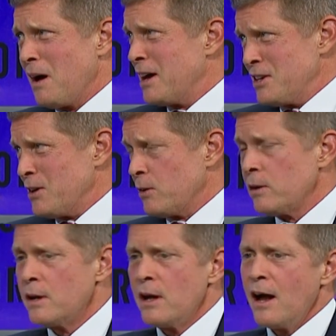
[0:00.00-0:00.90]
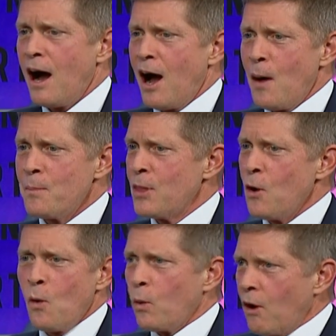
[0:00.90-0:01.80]
a year, um,
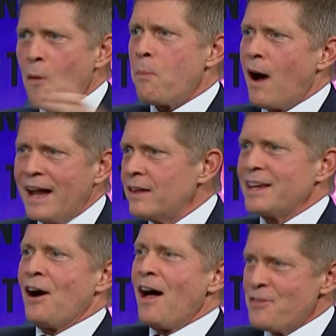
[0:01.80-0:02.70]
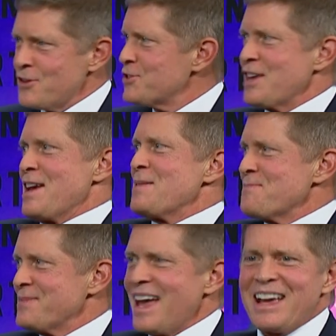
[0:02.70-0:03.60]
we're all piling on the
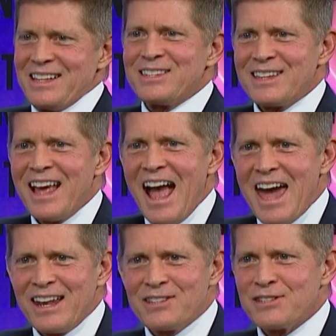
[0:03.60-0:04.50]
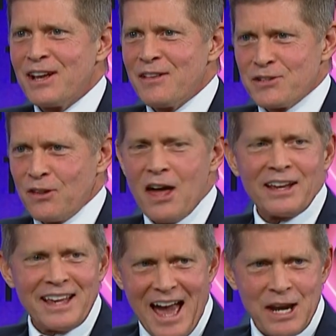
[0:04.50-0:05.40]
same dates. And it's, there's a lot
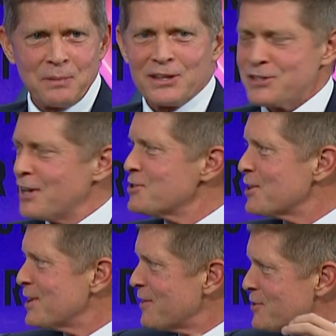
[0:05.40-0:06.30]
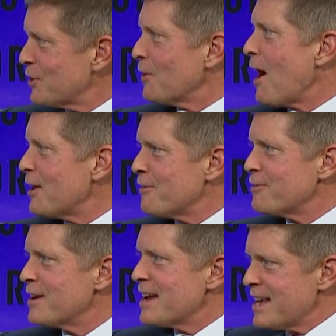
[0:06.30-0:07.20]
of cannibalization and there's a lot
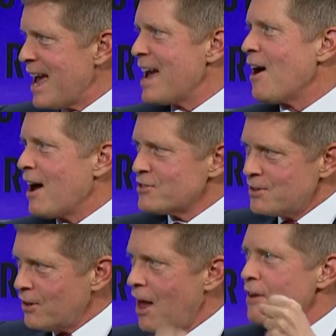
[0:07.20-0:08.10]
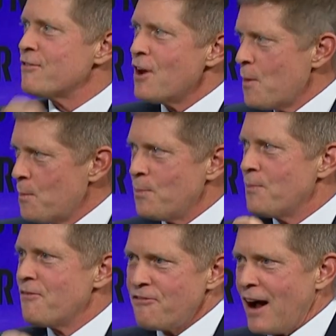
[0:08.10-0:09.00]
of chaos and a lot of
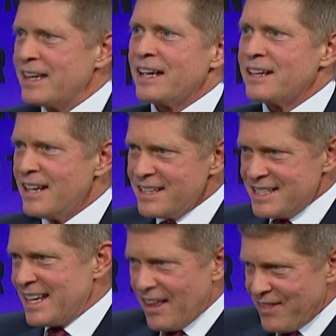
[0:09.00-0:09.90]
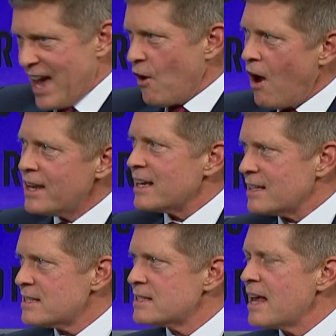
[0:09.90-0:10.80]
fighting to get that
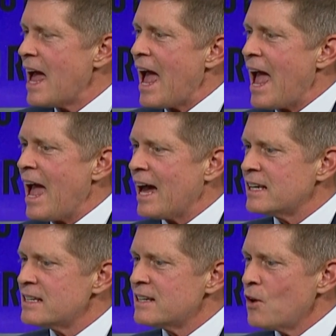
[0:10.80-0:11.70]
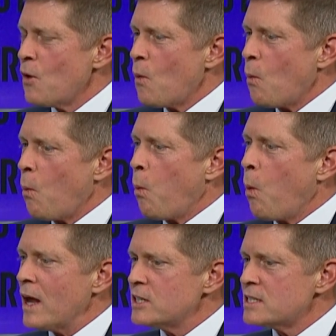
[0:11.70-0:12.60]
audience. And
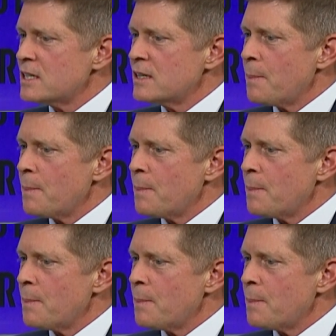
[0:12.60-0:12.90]
what